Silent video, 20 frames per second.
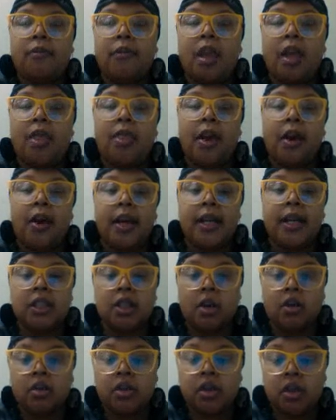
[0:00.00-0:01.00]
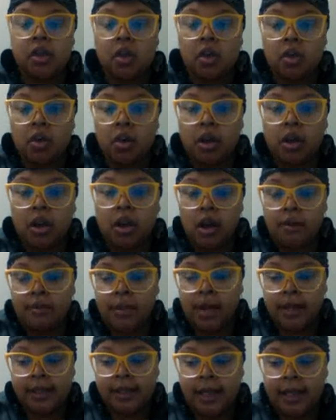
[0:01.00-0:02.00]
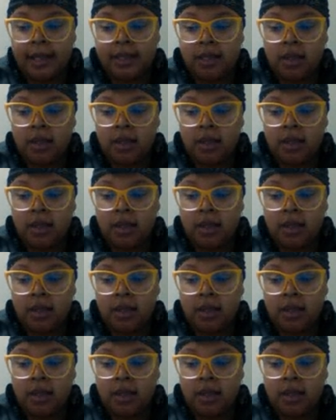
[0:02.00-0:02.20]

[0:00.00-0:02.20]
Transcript: there is no school on Monday,